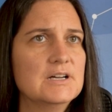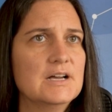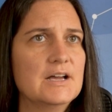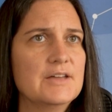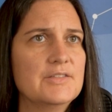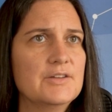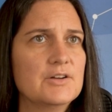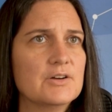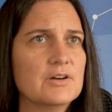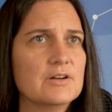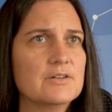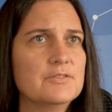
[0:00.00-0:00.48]
uh,
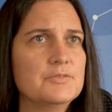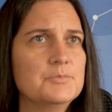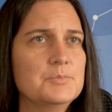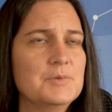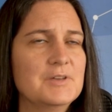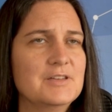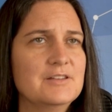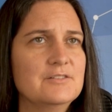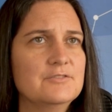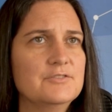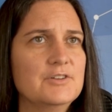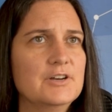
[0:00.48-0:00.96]
there have
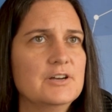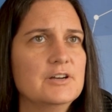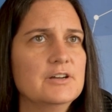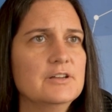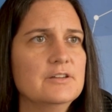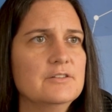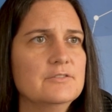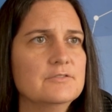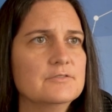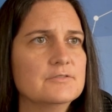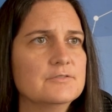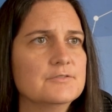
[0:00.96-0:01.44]
been
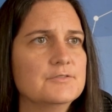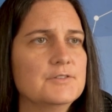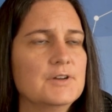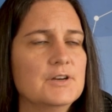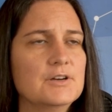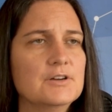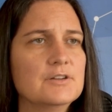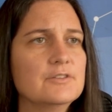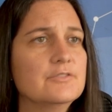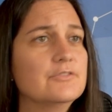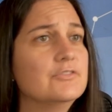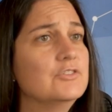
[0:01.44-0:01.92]
very,
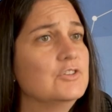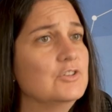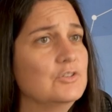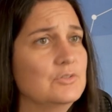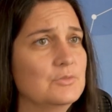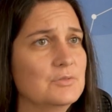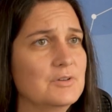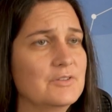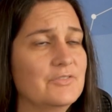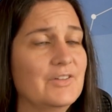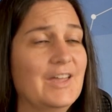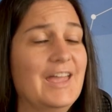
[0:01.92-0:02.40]
very
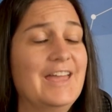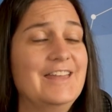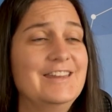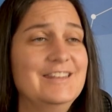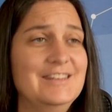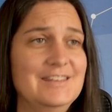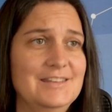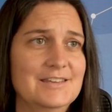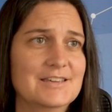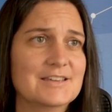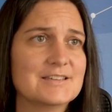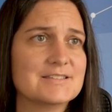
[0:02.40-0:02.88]
few, if
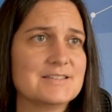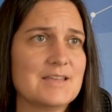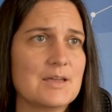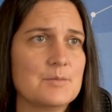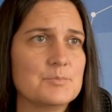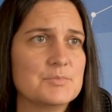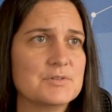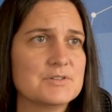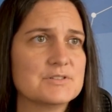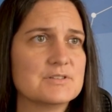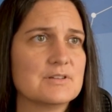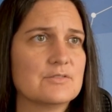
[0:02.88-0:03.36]
any,
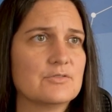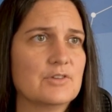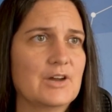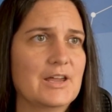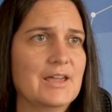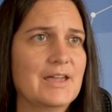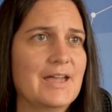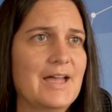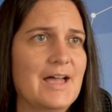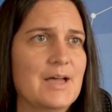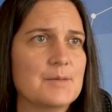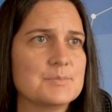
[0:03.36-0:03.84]
examples of
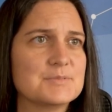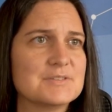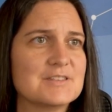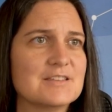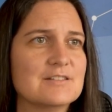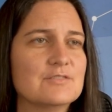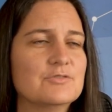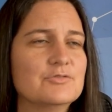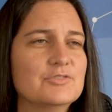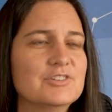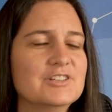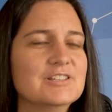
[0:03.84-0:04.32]
rate caps that
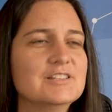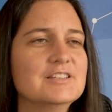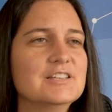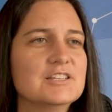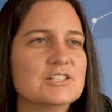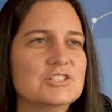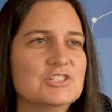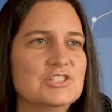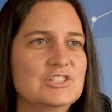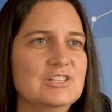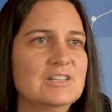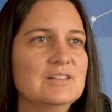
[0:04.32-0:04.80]
have really
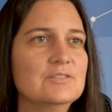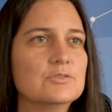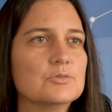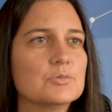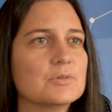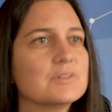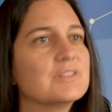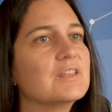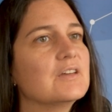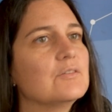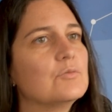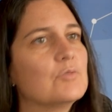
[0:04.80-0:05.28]
achieved
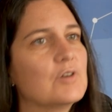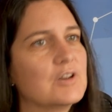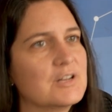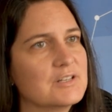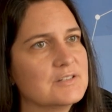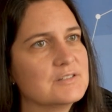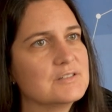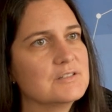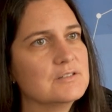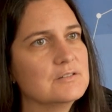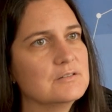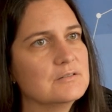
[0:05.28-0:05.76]
what they
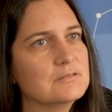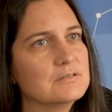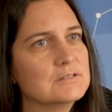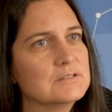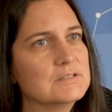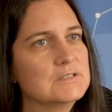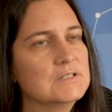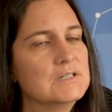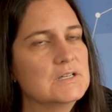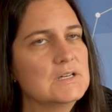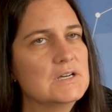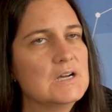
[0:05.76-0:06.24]
wanted to.
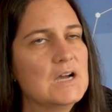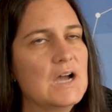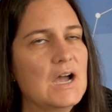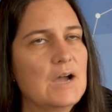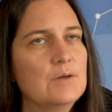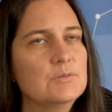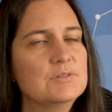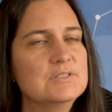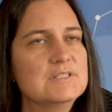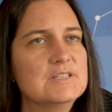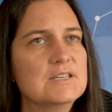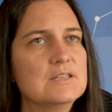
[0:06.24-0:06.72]
I
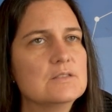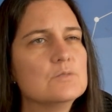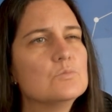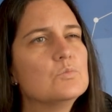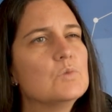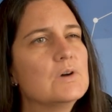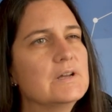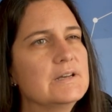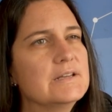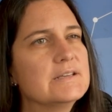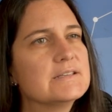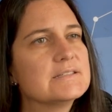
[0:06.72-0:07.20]
would say the
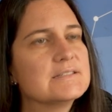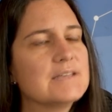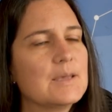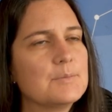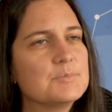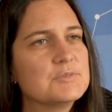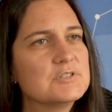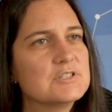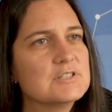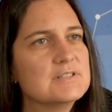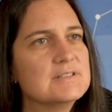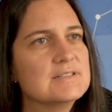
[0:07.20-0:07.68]
one
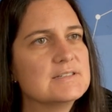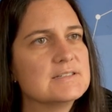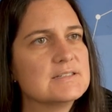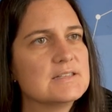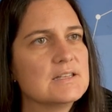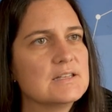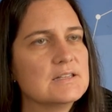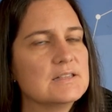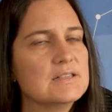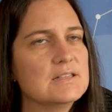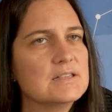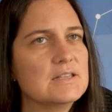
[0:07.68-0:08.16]
exception is
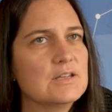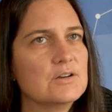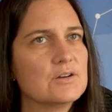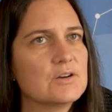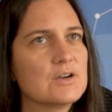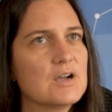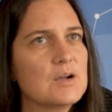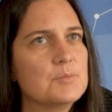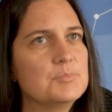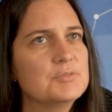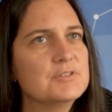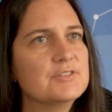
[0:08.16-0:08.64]
that there are
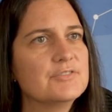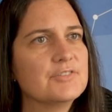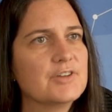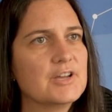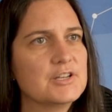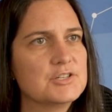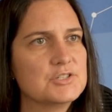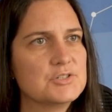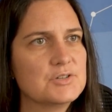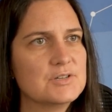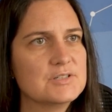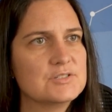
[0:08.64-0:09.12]
a couple of
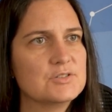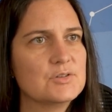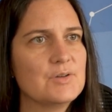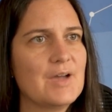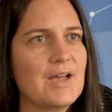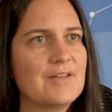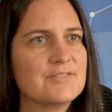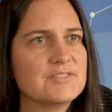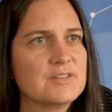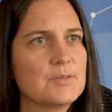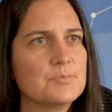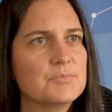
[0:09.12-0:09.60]
countries who
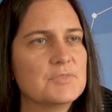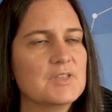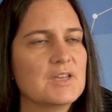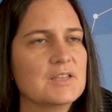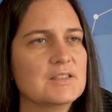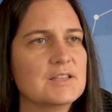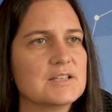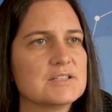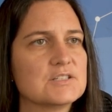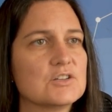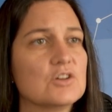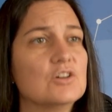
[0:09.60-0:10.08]
have something
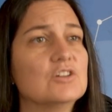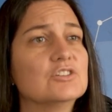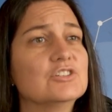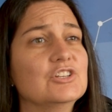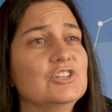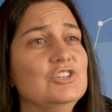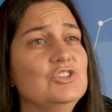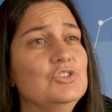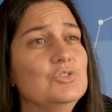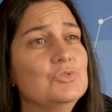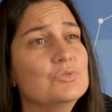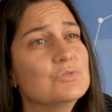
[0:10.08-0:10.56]
that's called a
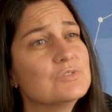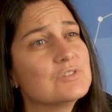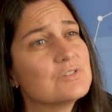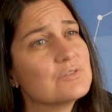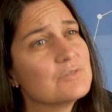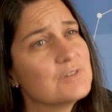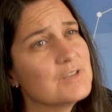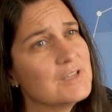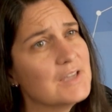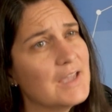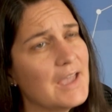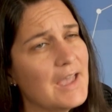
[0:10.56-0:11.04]

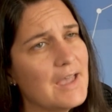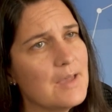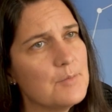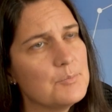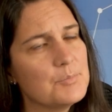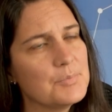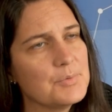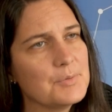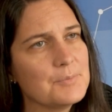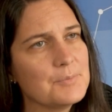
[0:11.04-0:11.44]
usury cap,